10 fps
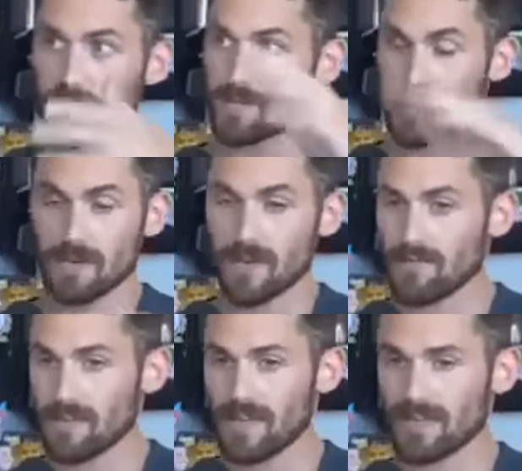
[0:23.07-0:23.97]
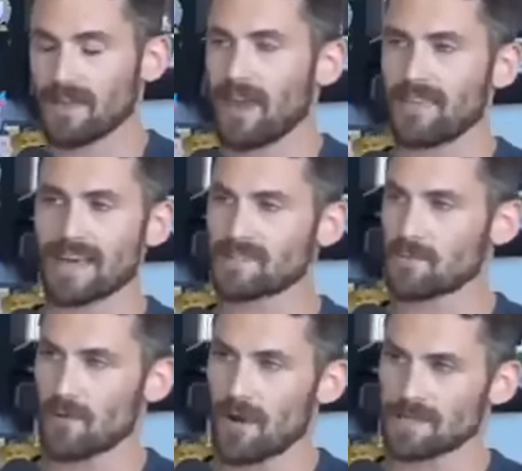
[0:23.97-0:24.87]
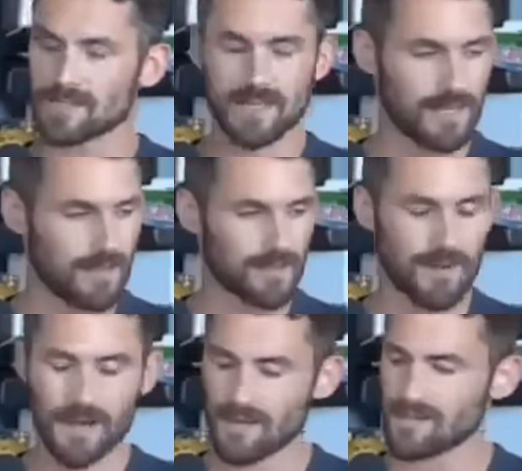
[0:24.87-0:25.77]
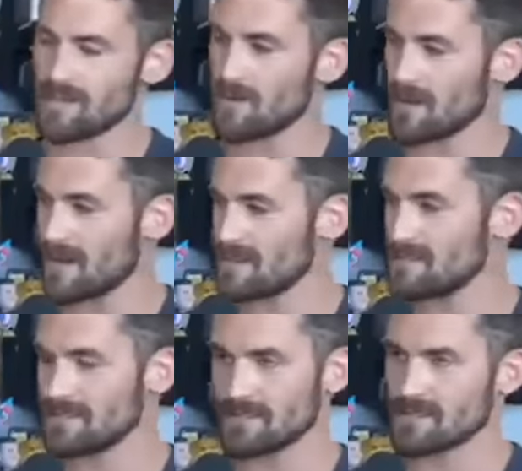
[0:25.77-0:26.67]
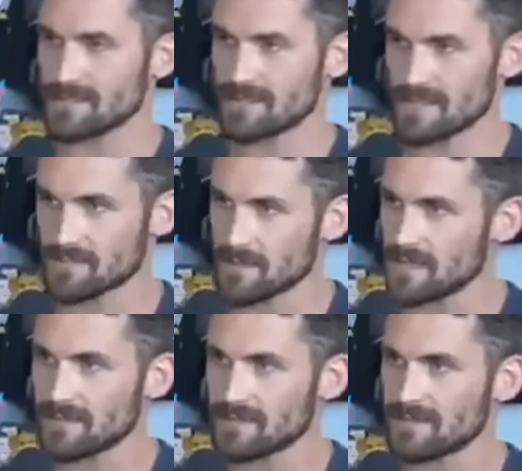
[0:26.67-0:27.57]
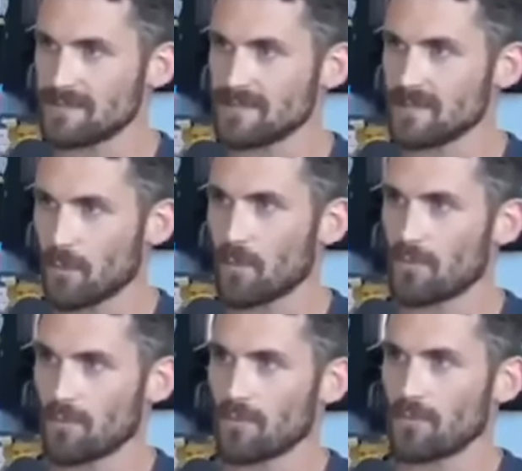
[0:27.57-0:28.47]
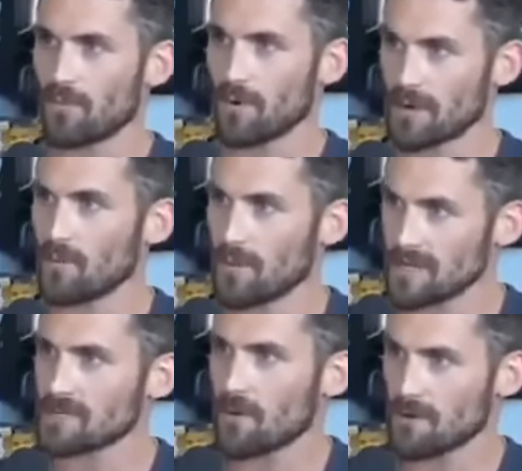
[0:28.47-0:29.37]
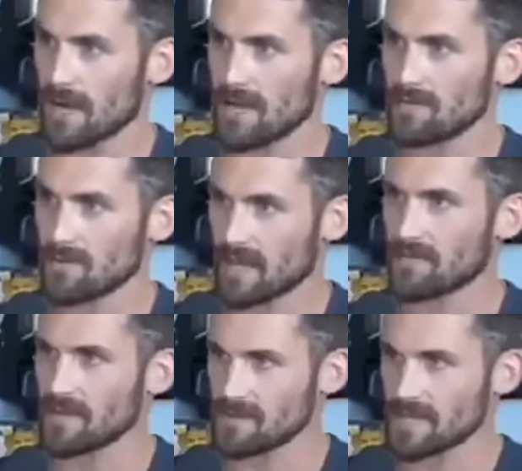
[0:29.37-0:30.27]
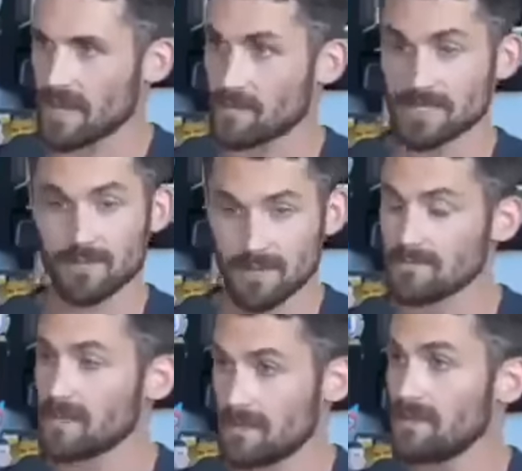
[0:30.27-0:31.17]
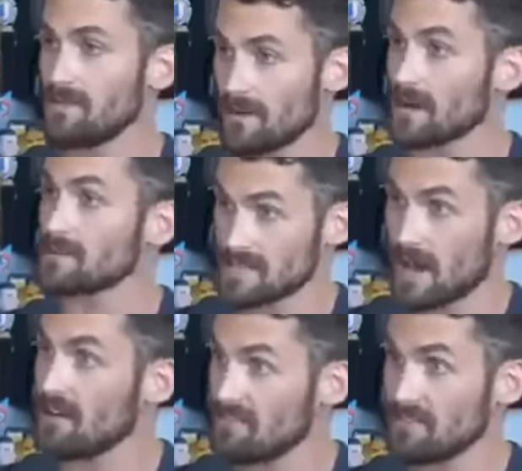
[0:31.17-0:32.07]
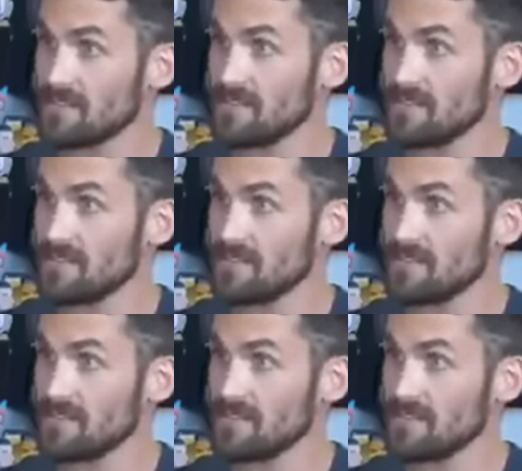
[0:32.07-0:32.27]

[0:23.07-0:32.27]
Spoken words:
Oh, sports radio, everything. And that's when Bron just said, he looked around and goes, you know what, guys? It's written. We're going to win tomorrow night. We're going to have a huge game. It's going to be tough.